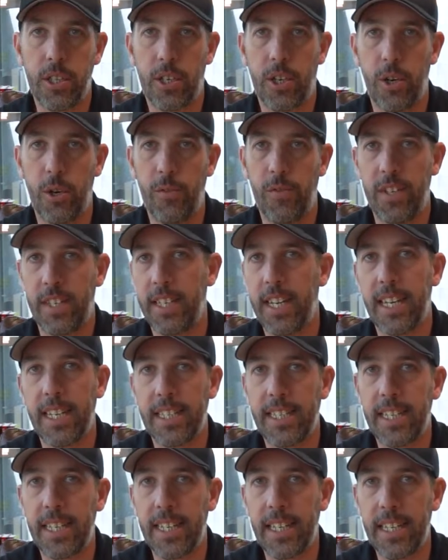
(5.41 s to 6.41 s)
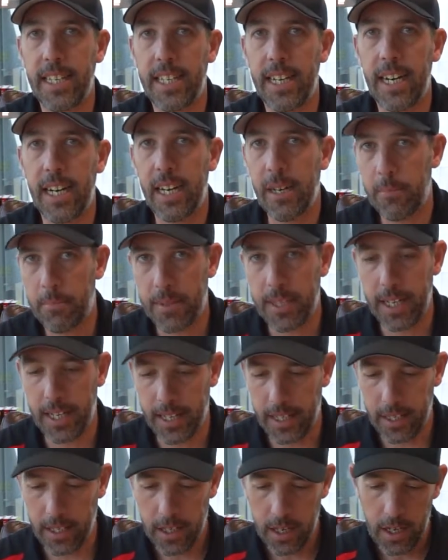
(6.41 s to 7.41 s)
your COVID-19
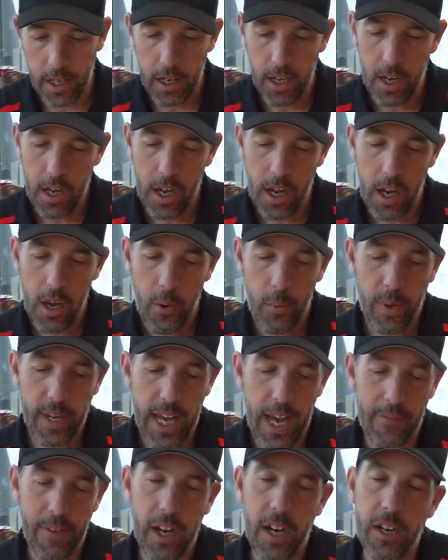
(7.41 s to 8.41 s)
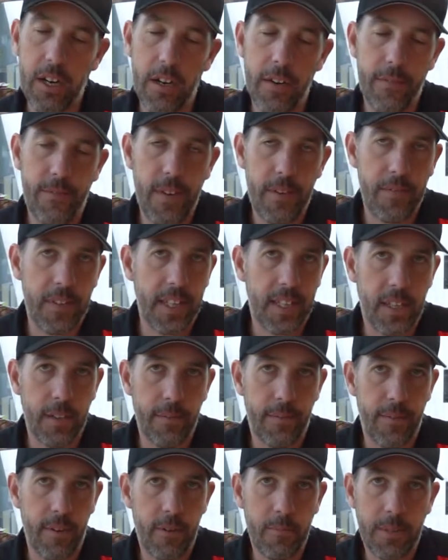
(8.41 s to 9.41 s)
update. We have 150
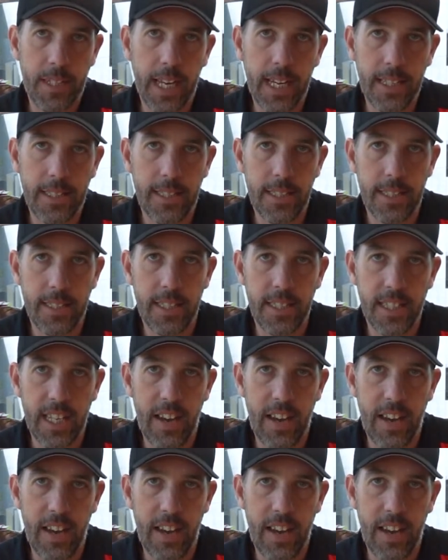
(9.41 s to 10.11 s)
confirmed cases in